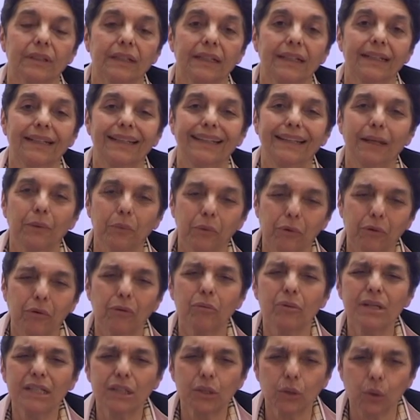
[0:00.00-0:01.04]
They were
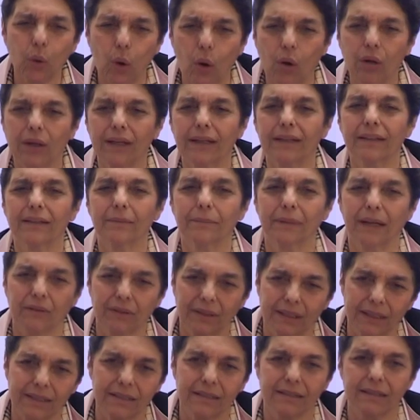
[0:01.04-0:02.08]
always talking
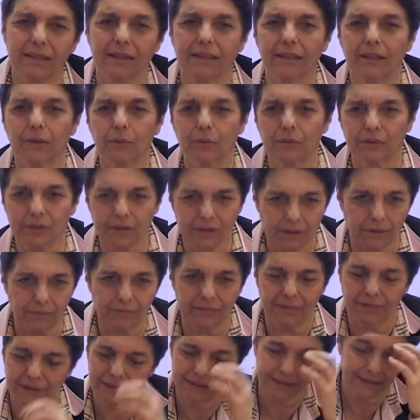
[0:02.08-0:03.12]
about this, and there were
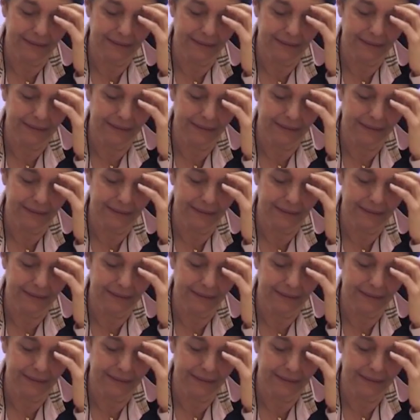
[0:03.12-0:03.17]
some